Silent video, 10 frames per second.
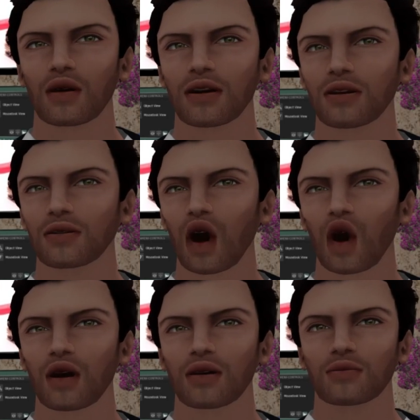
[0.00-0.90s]

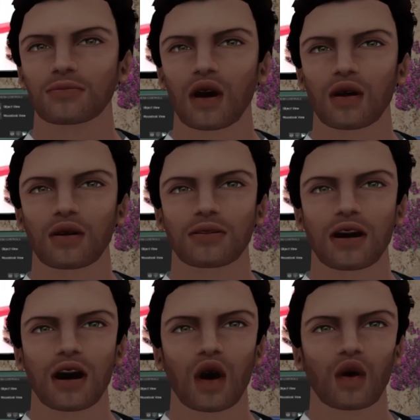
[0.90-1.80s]
Because
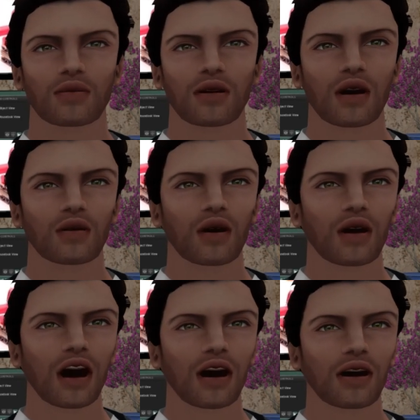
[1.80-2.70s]
again, how can you be
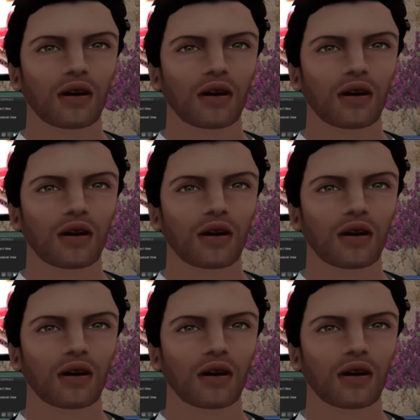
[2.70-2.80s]
lonely